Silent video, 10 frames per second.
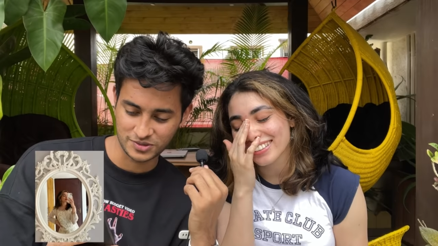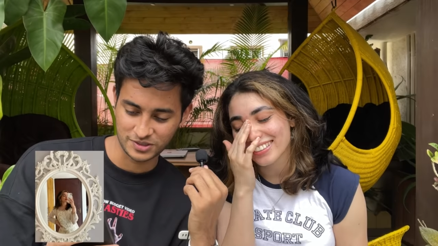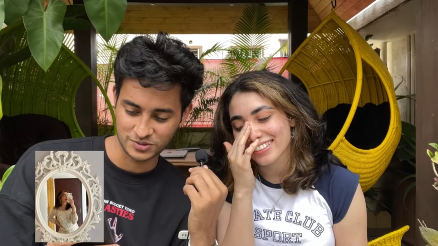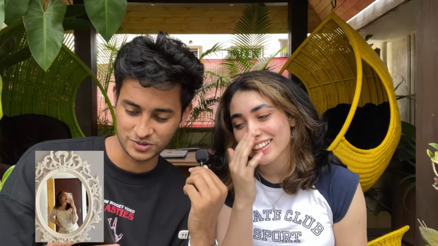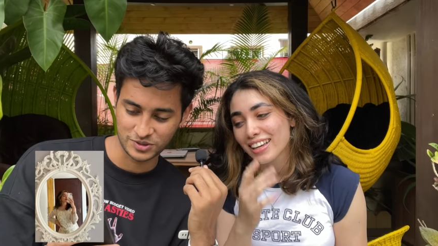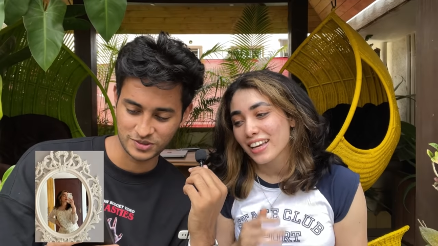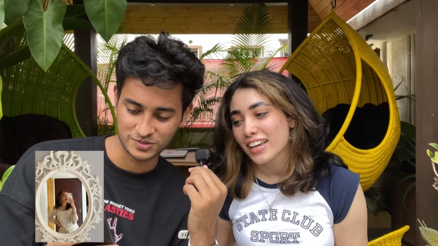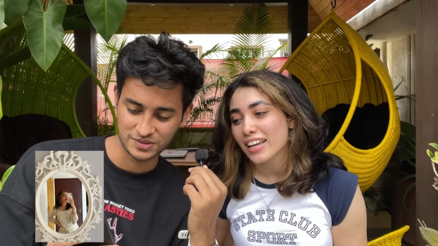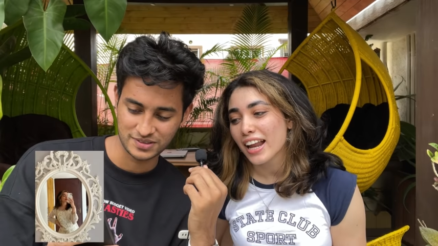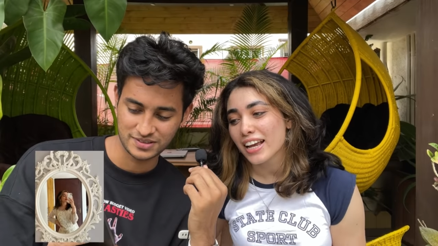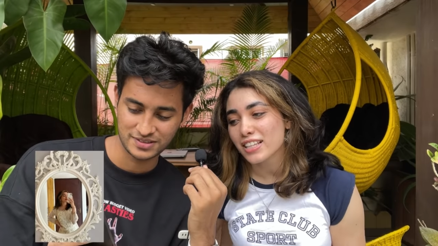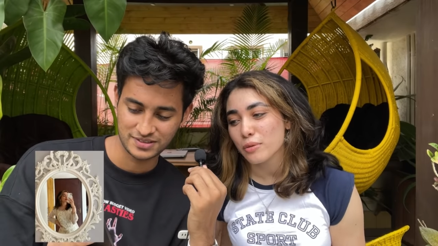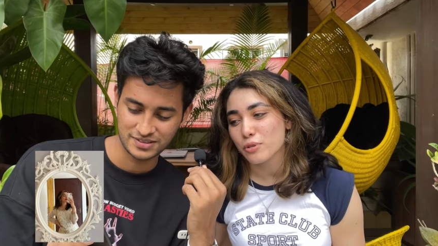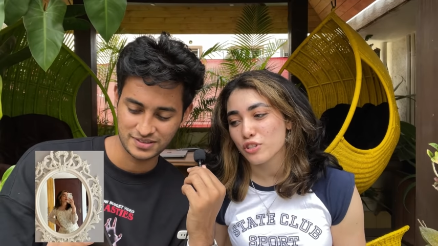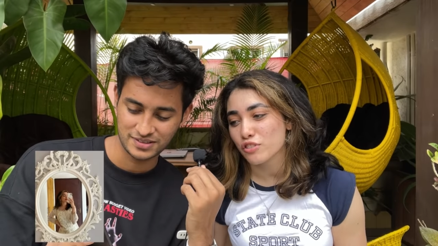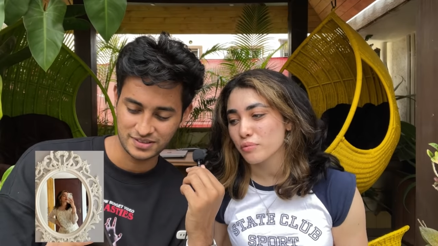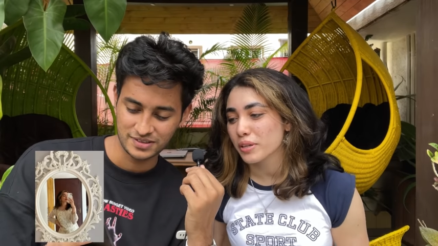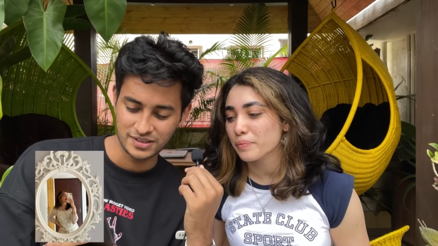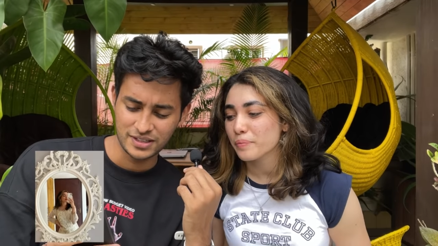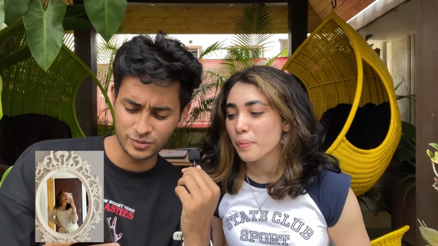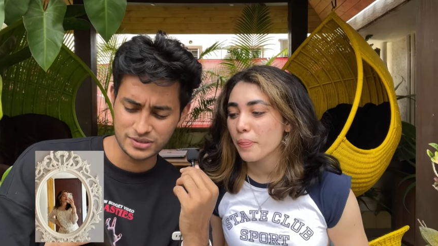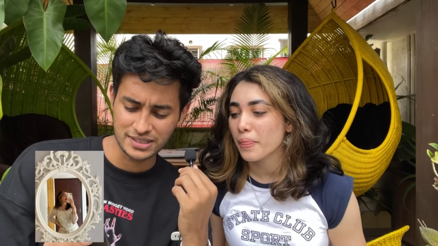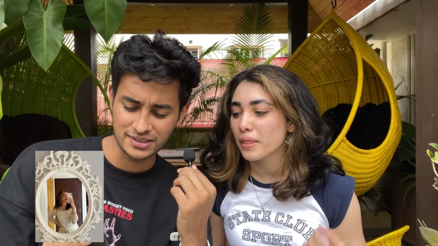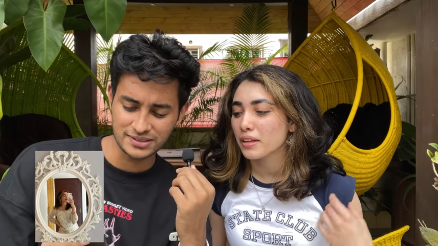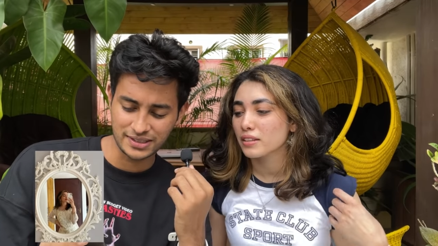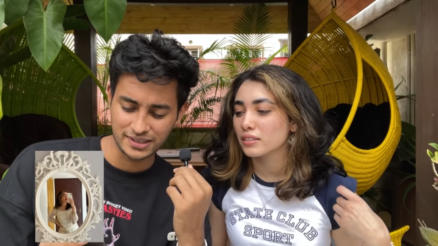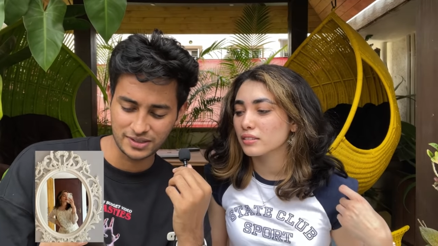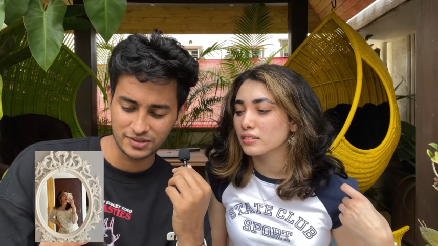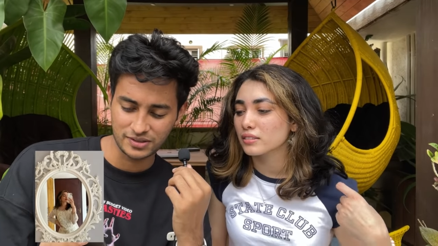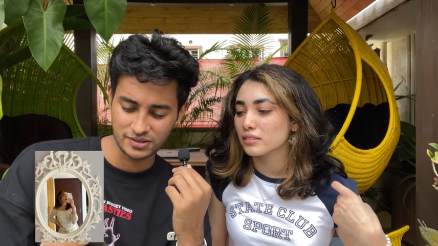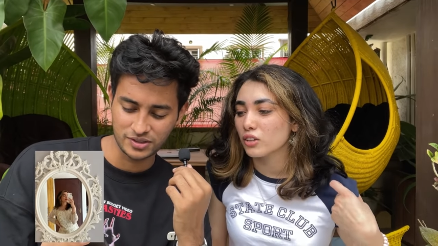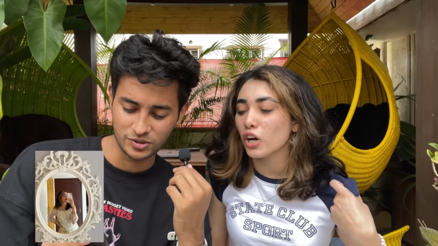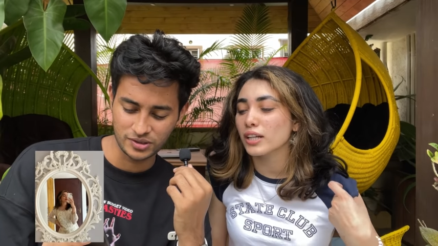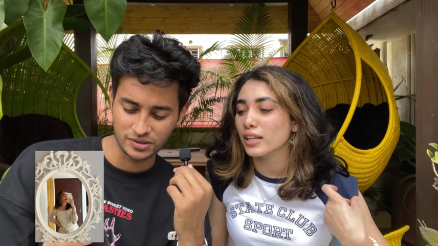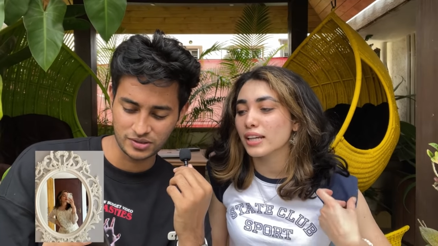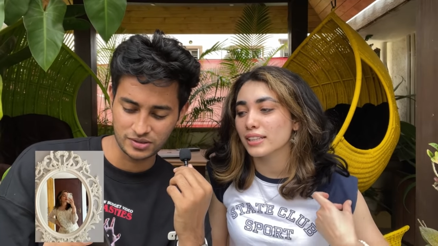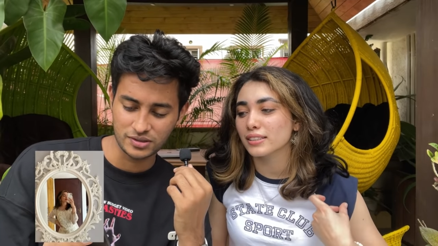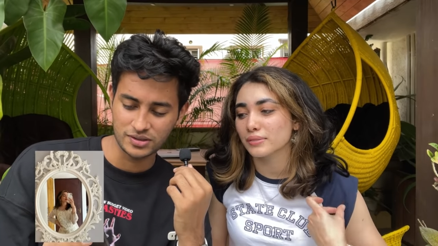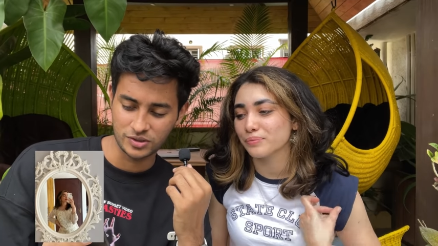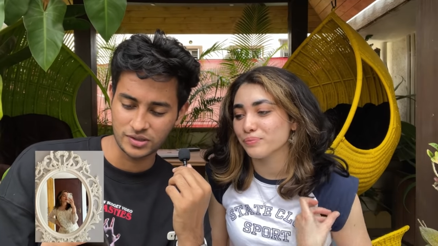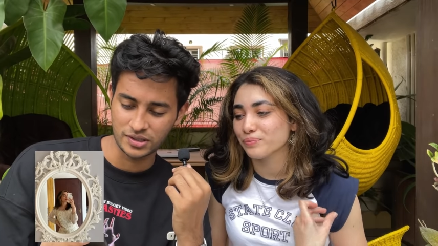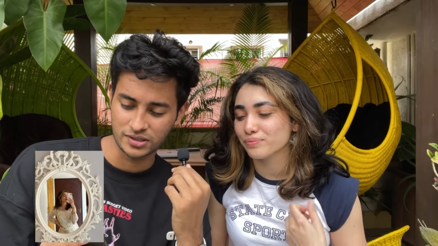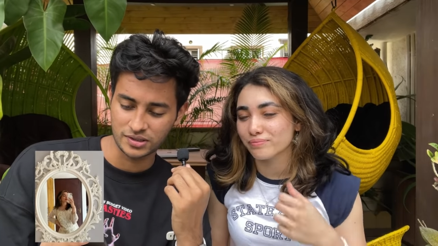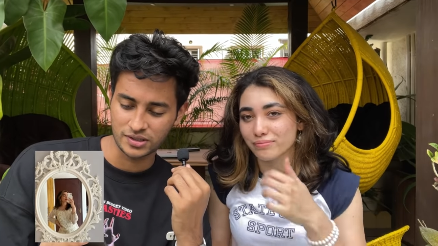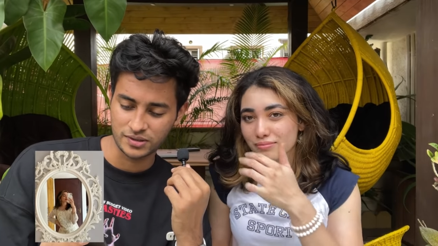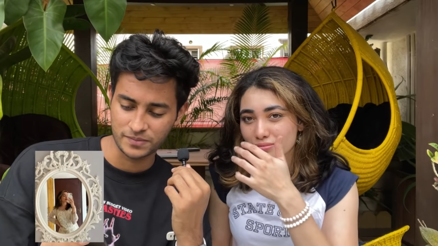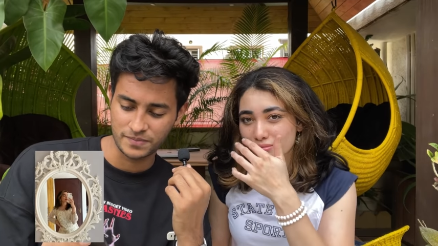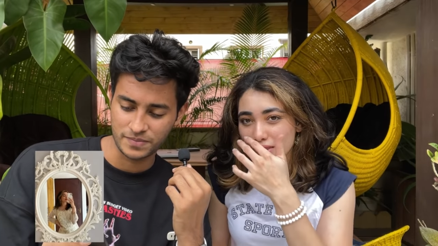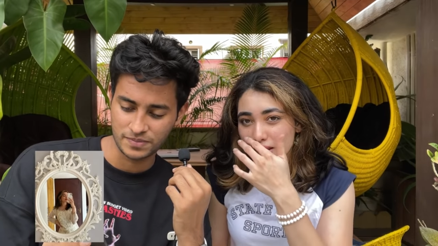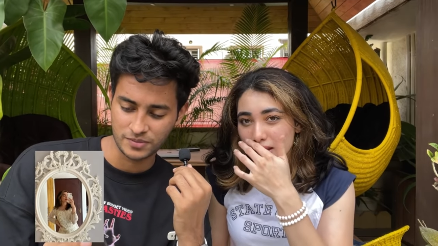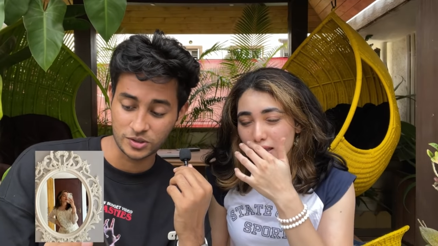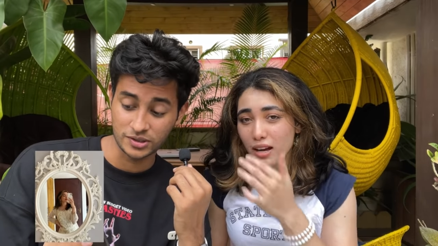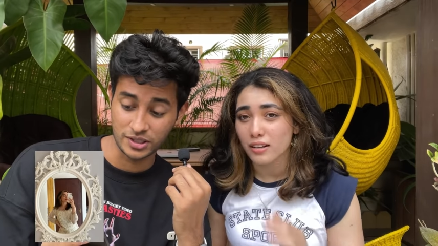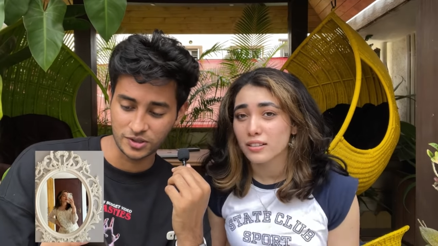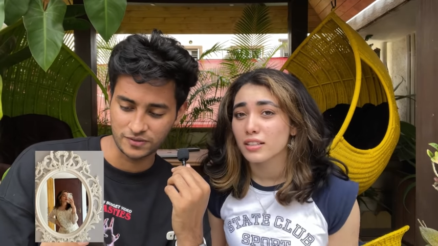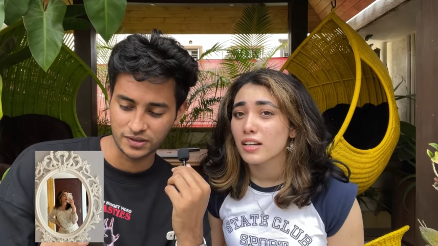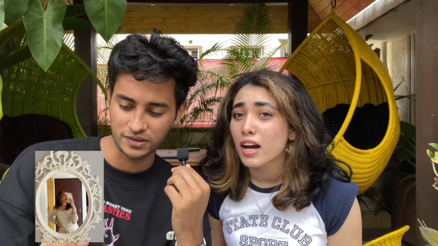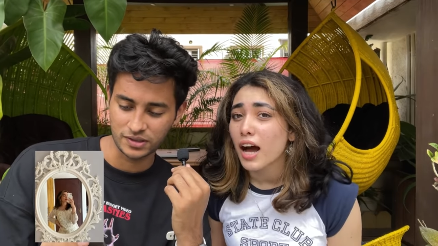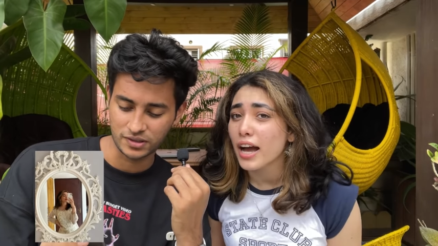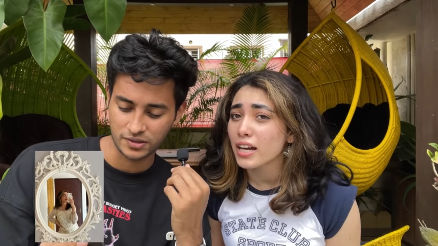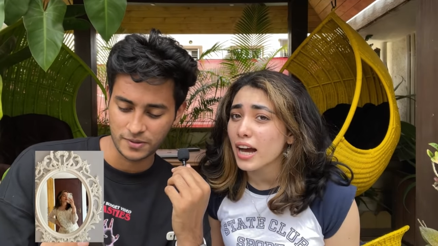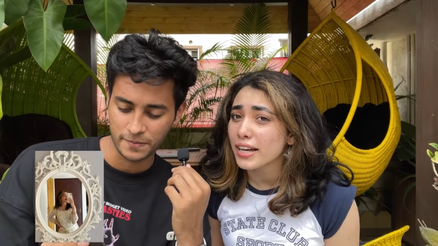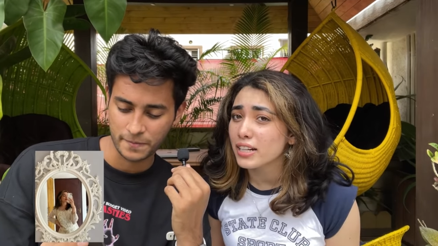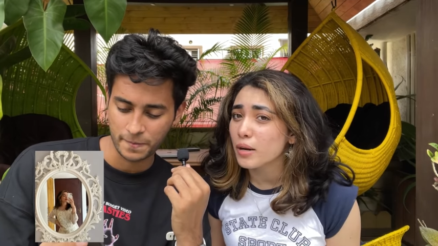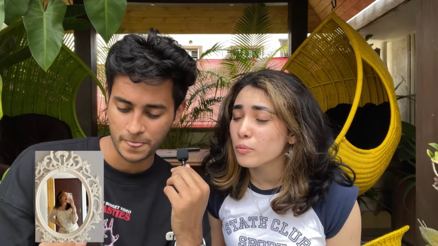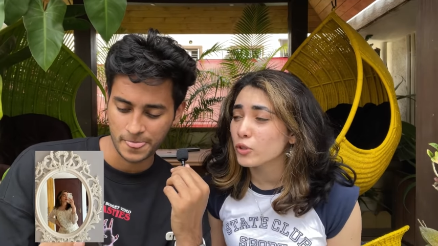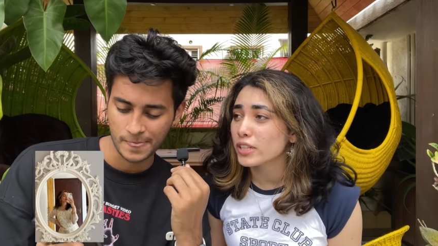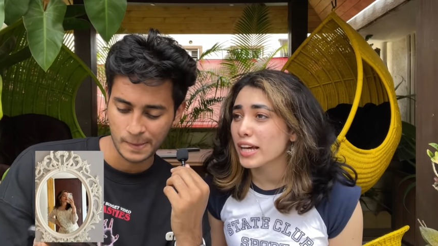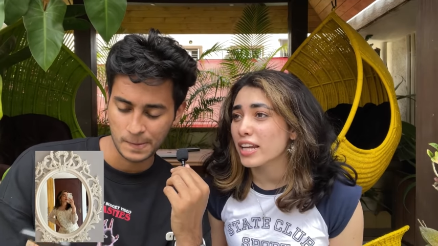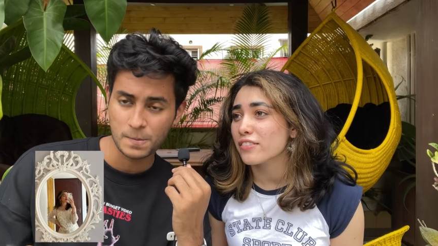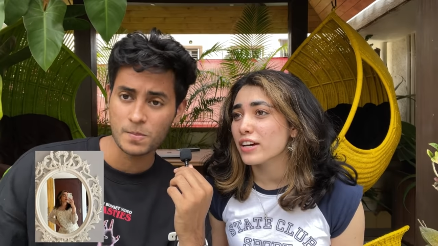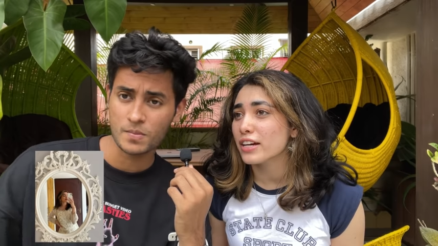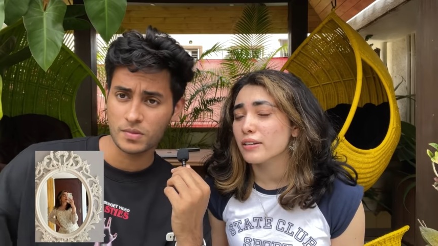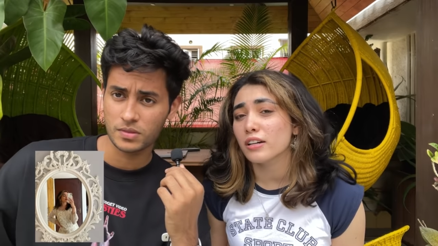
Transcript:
Speaker 1: one, this one, sorry. This he one. likes
Speaker 2: that picture of me.
Speaker 1: It was, I think, taken during on Eid. During Eid, yeah. On yeah. the day of Eid, yeah. I,
Speaker 2: I didn't upload it anywhere,